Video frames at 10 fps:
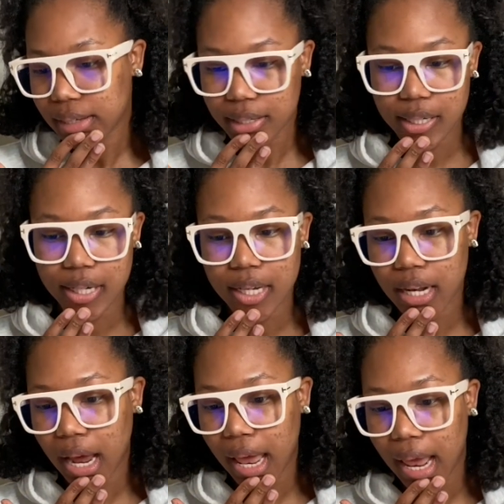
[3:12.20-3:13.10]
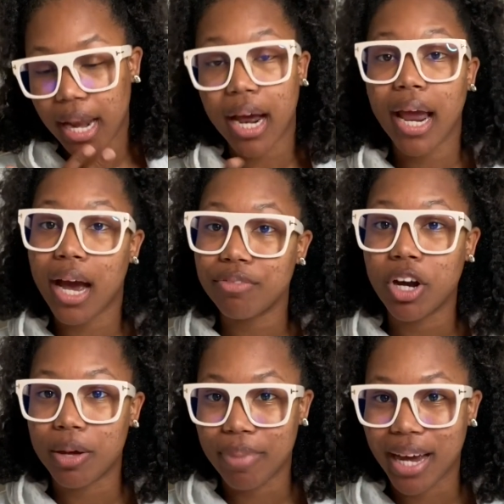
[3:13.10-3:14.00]
I have
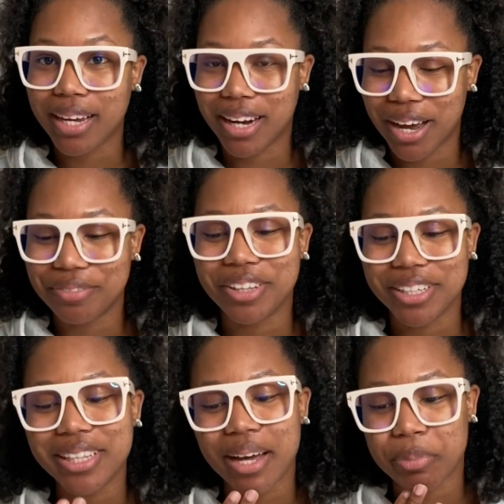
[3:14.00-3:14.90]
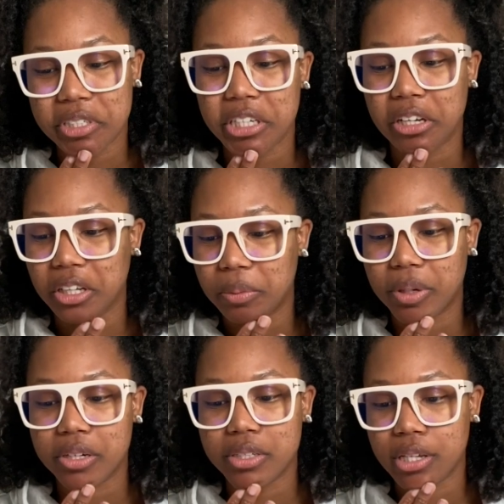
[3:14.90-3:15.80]
gone back and I've looked. That particular
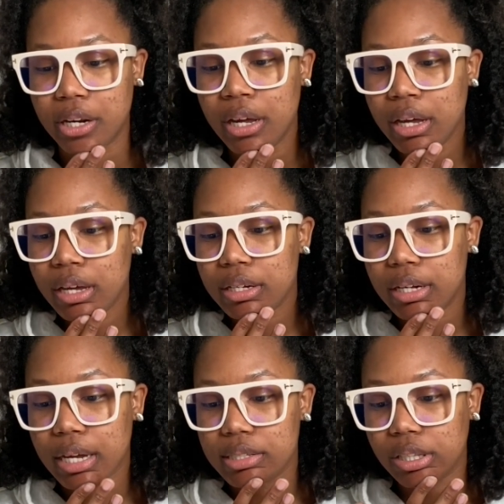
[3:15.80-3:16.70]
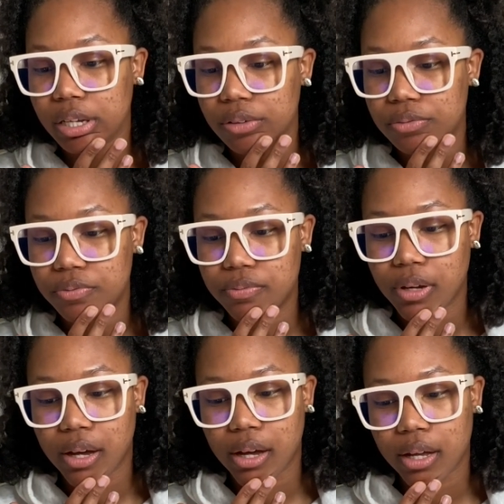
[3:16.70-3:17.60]
person does leave
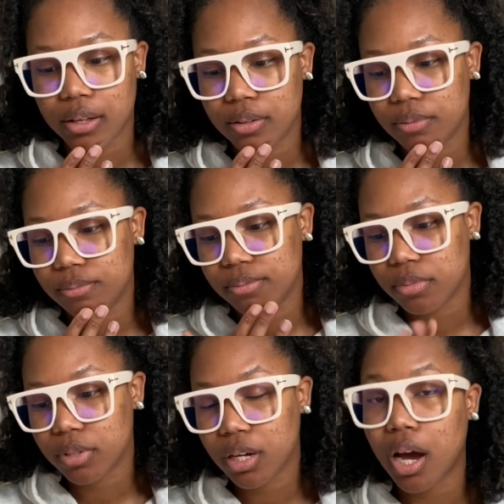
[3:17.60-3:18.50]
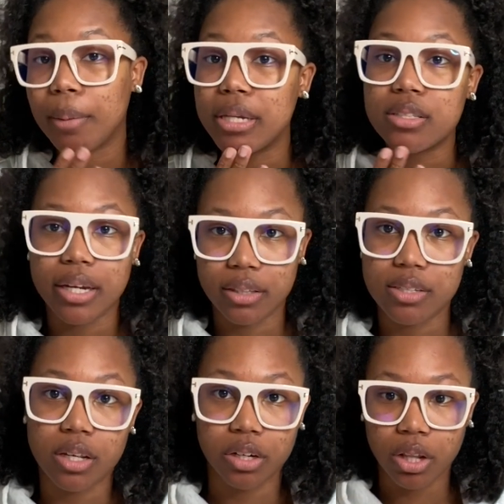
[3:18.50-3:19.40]
comments like
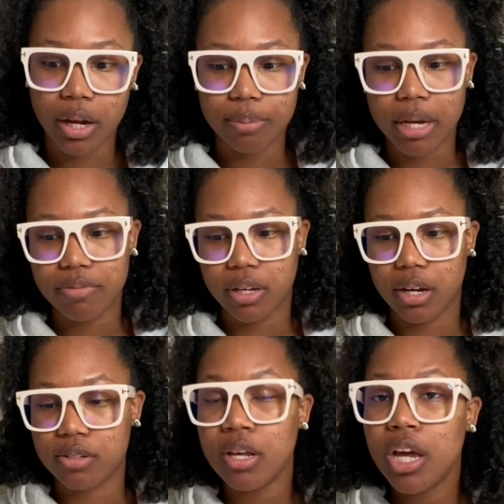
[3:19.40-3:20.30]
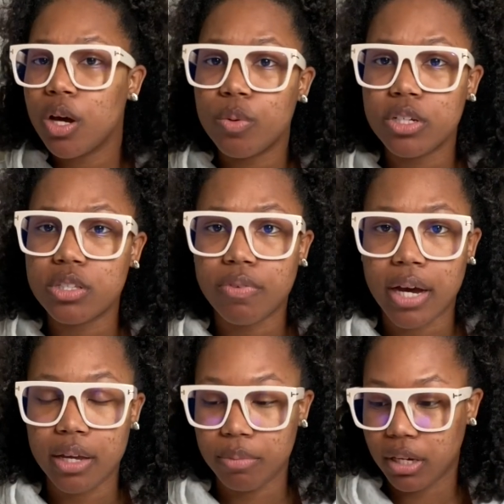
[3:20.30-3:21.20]
this on a lot of my videos, which is
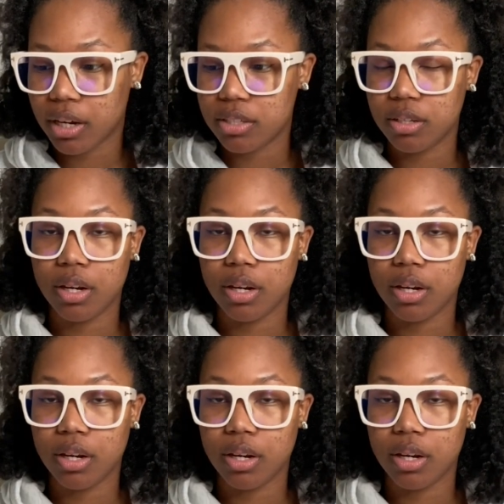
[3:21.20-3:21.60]
fine because,